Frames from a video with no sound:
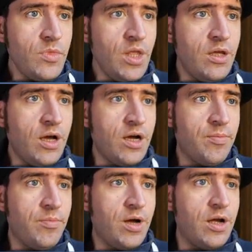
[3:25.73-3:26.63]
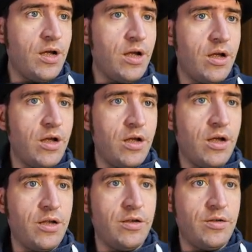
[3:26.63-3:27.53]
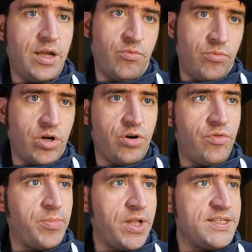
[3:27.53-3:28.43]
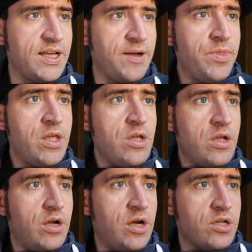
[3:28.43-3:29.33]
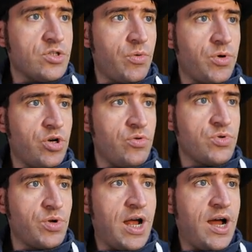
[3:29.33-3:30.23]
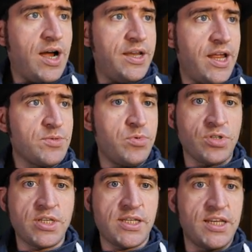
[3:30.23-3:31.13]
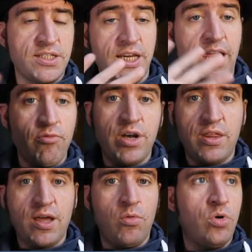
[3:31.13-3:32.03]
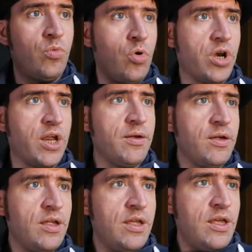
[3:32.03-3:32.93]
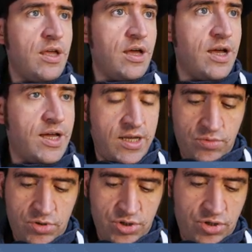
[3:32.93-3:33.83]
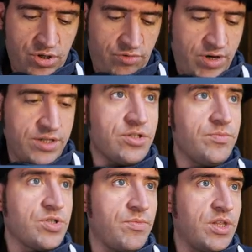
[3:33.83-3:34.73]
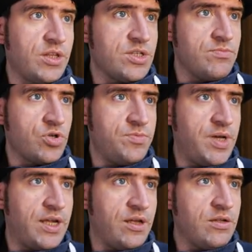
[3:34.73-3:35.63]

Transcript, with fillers: Um, and we're going to replace that. Uh, so what we're going to do is we're going to hide export settings to get rid of that warning. And we're just going to create some something that's much bigger.